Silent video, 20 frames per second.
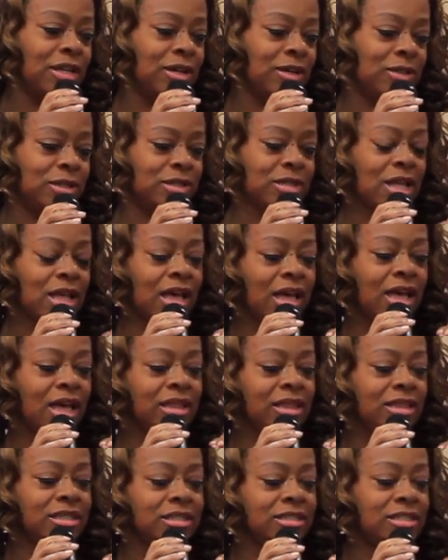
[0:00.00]
He knows
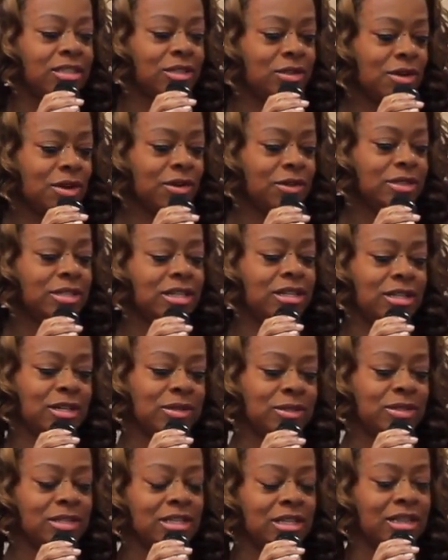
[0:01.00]
the struggles. He
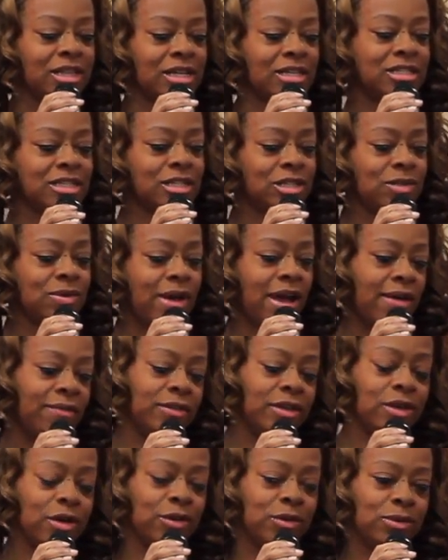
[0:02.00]
knows the things that you
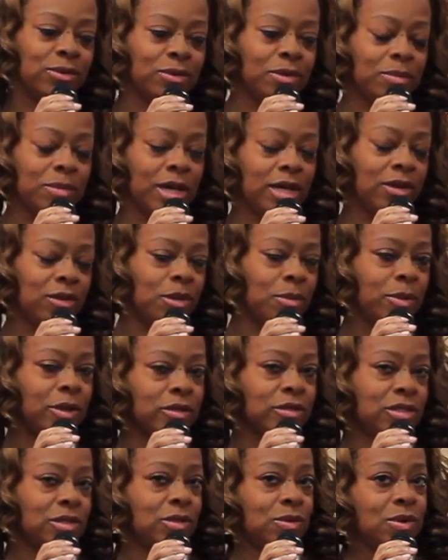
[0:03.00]
have to go through to make you the
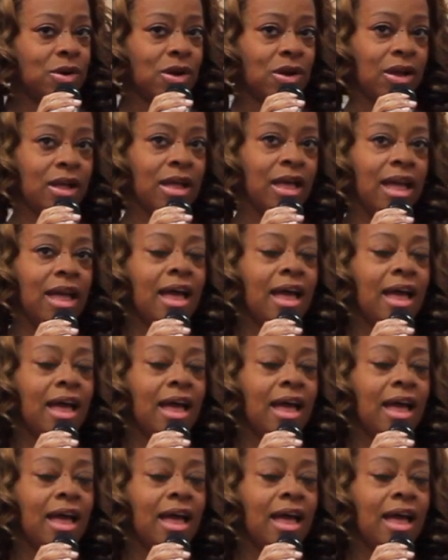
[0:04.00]
person you are.